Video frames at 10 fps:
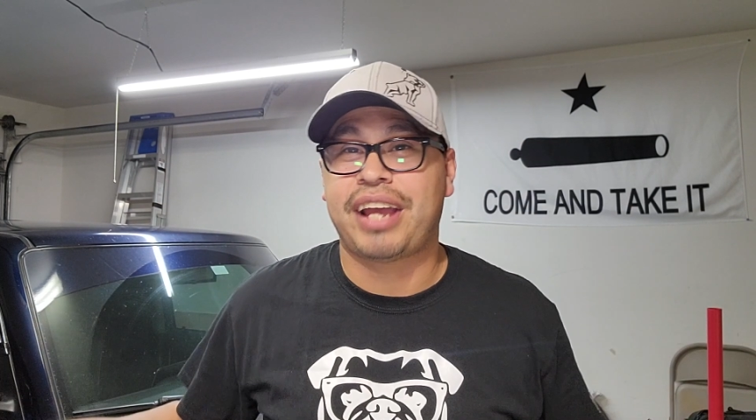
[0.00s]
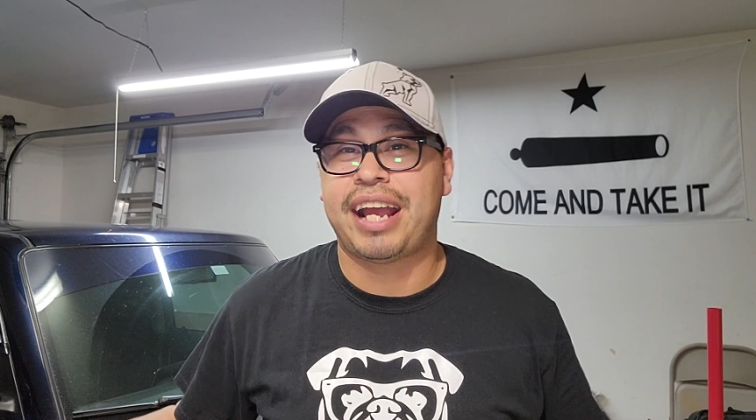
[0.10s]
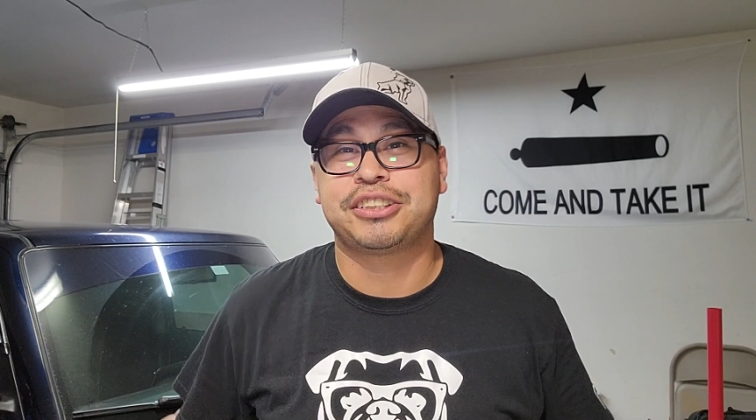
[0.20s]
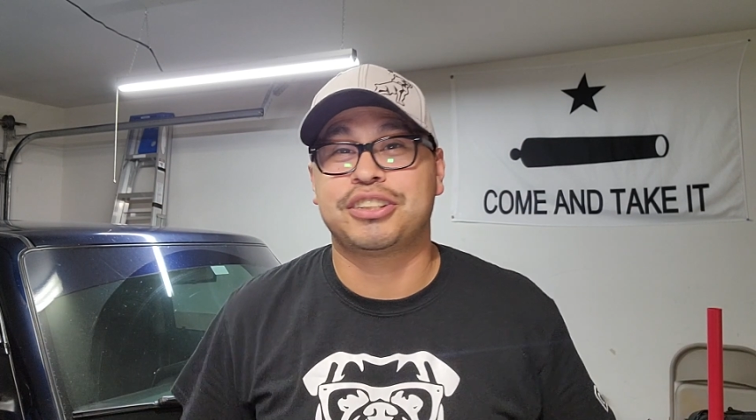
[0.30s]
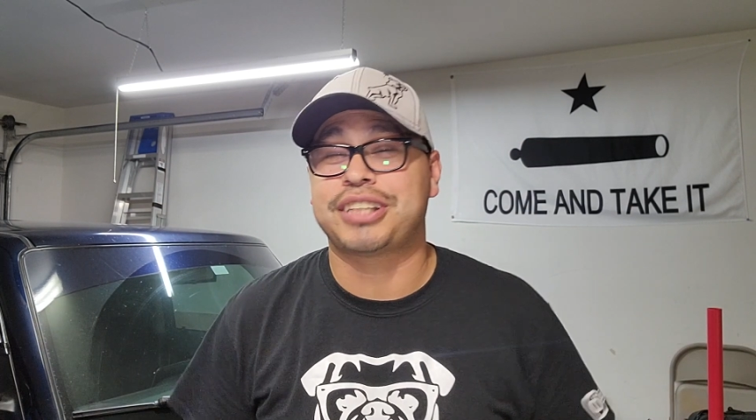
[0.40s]

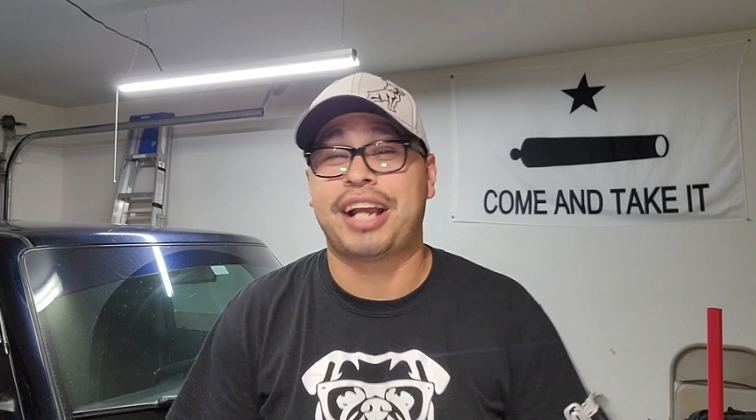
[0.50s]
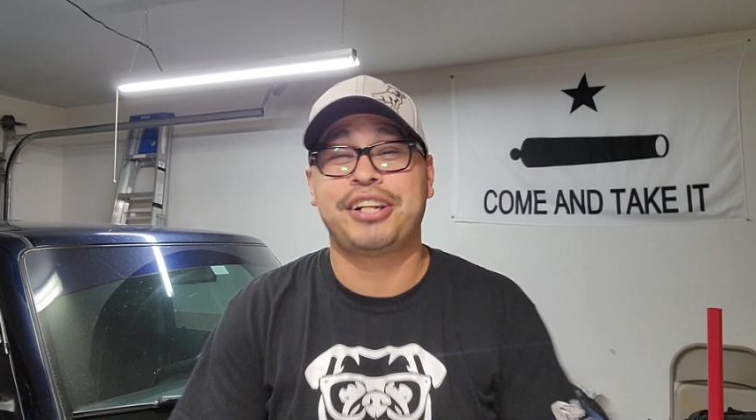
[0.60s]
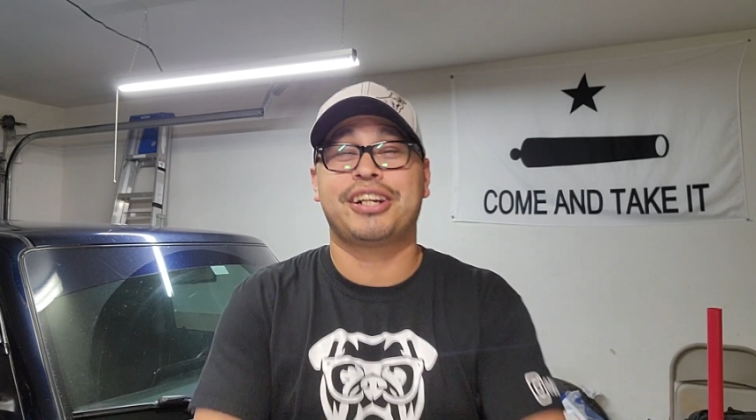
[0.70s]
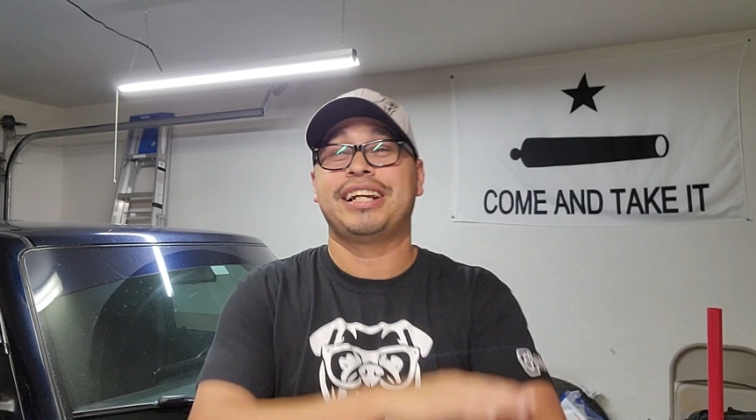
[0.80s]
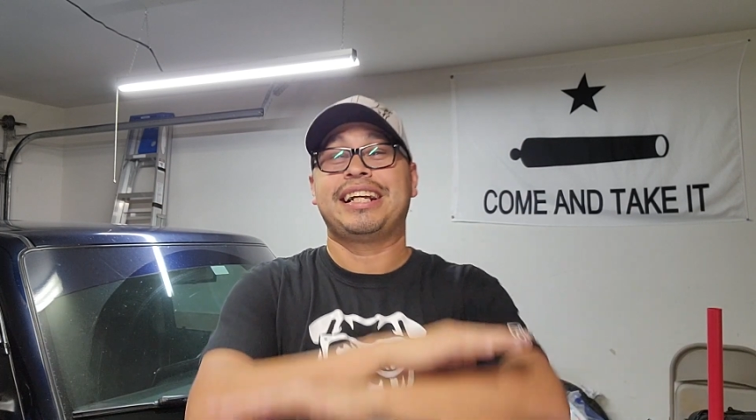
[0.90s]
answers and
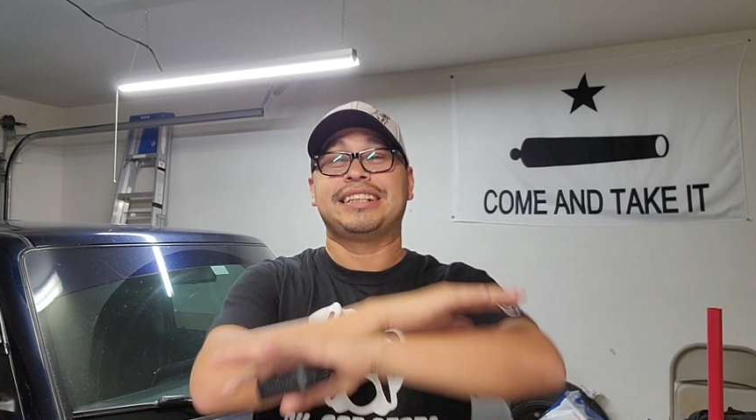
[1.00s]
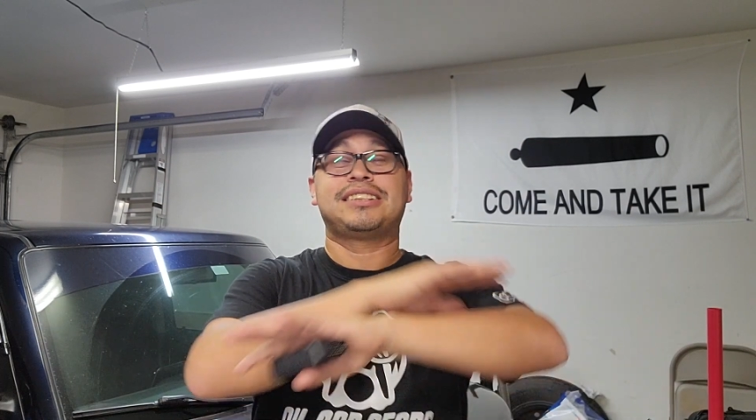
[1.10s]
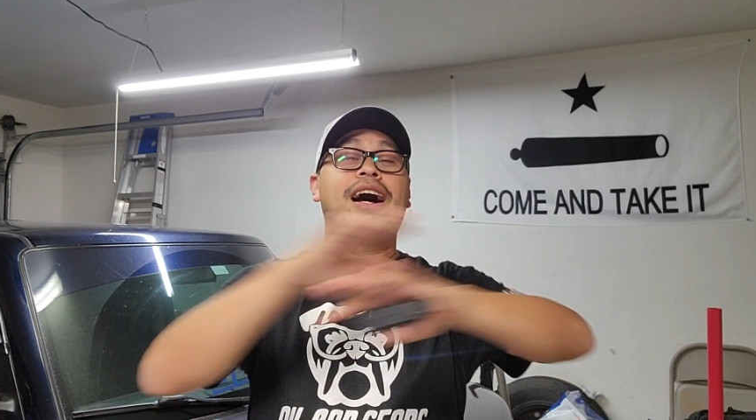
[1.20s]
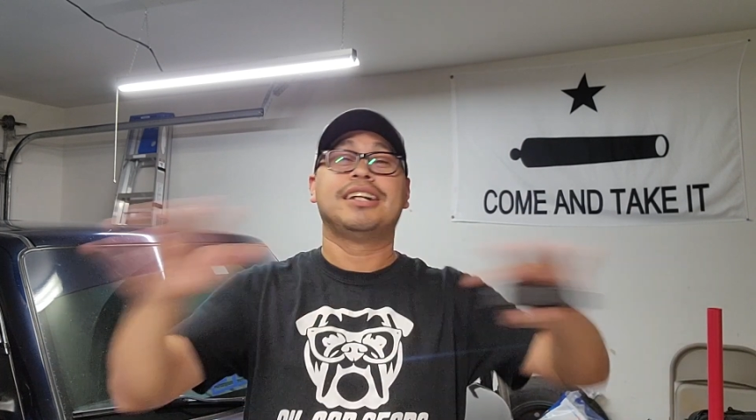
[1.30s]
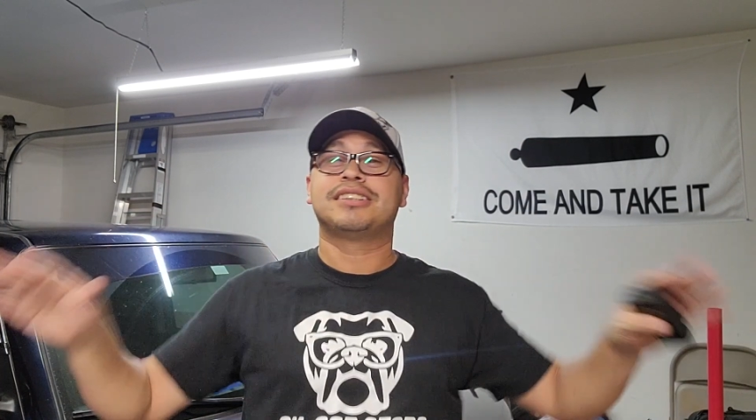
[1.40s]
you're going to get
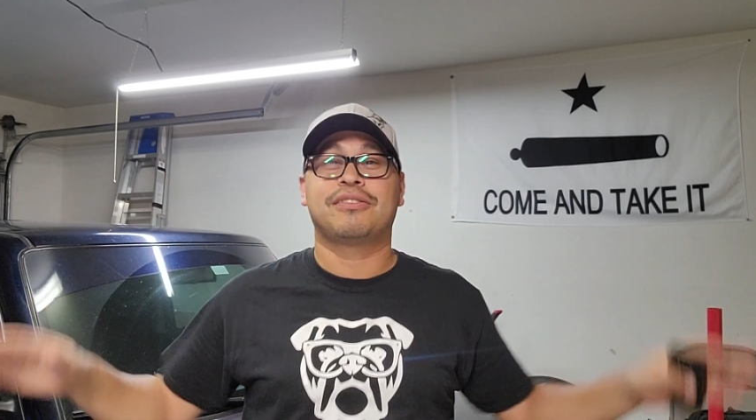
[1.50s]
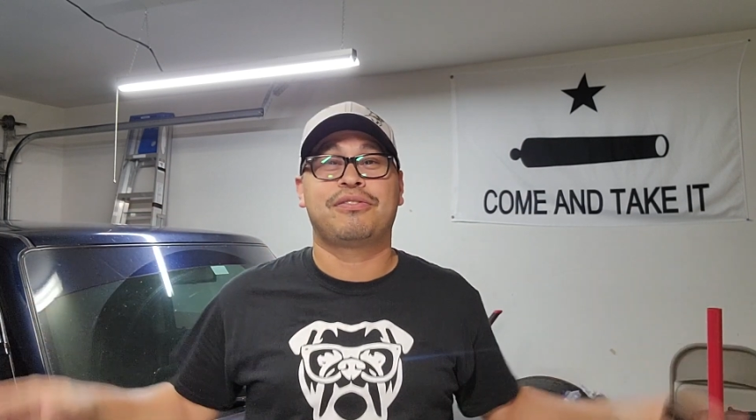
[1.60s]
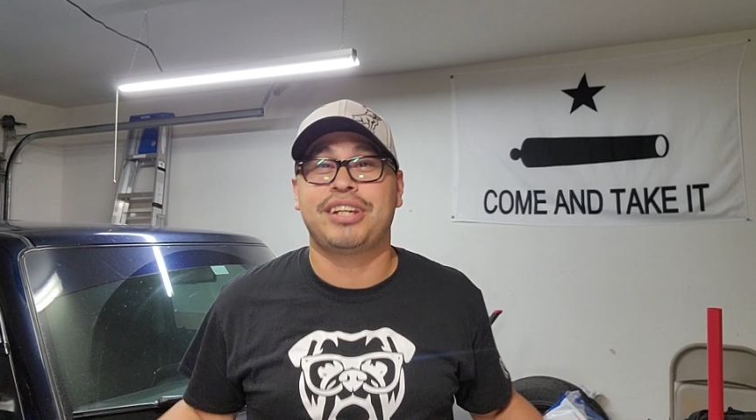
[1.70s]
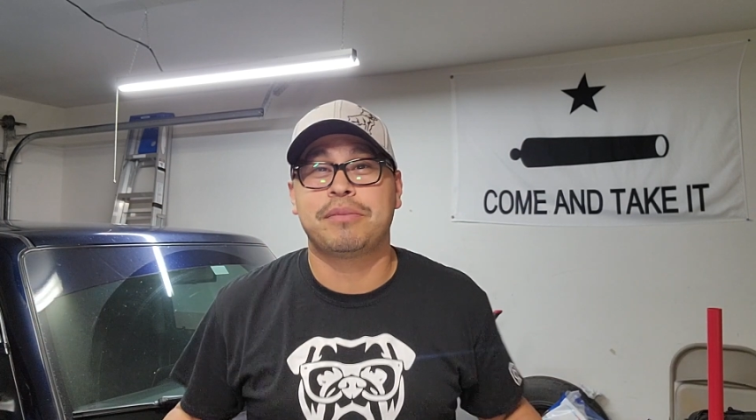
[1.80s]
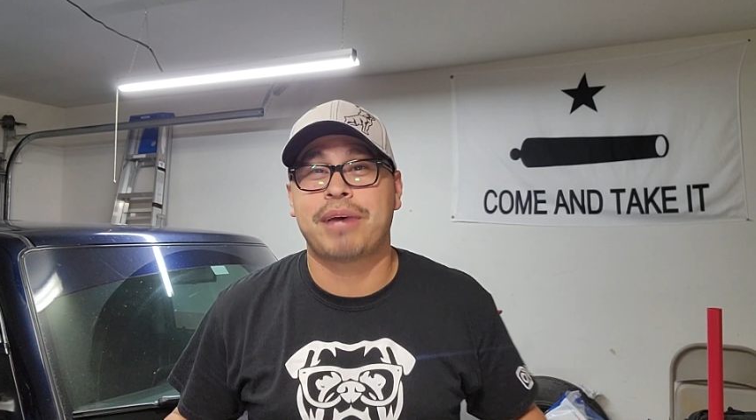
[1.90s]
tons of
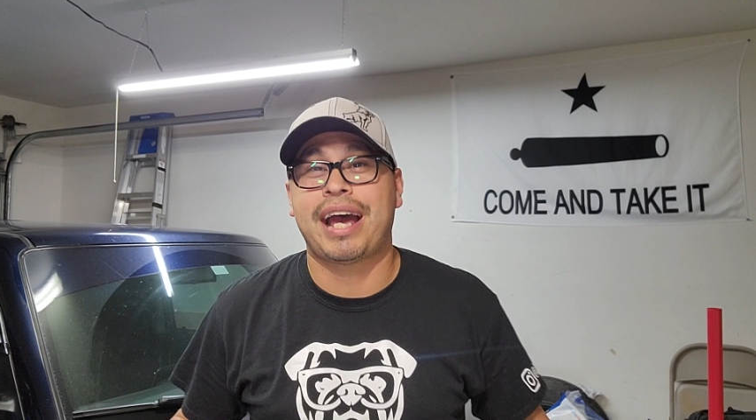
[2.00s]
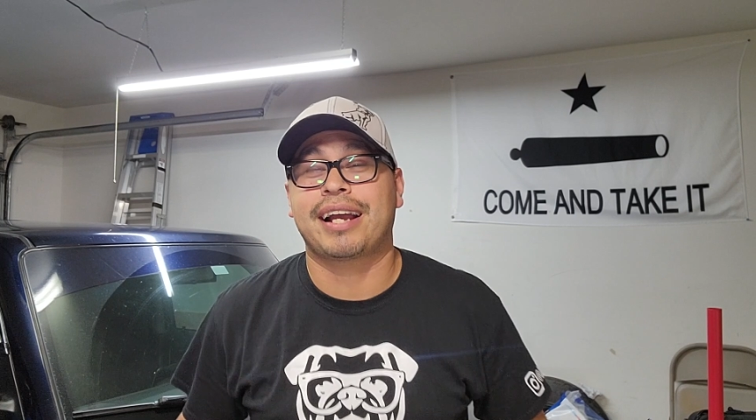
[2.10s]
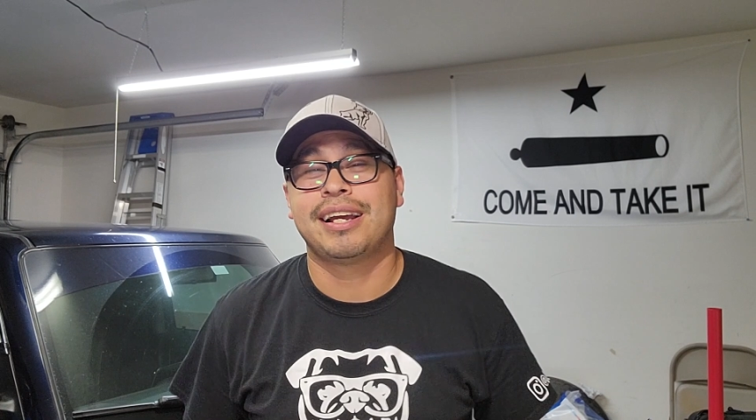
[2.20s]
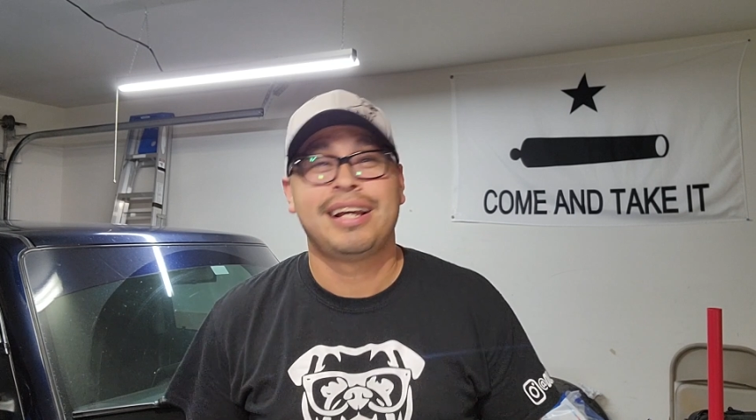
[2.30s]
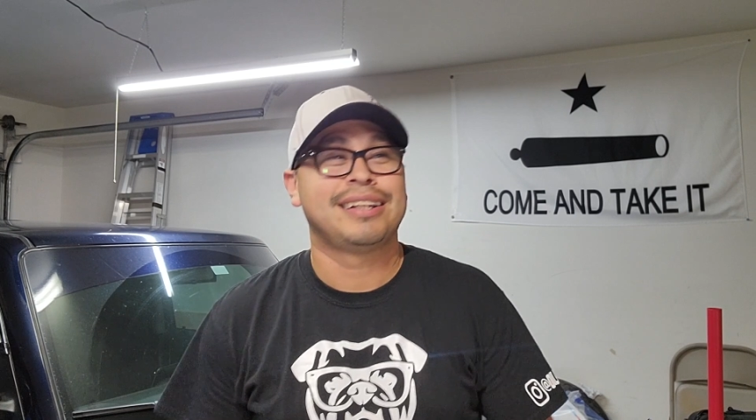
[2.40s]
feedback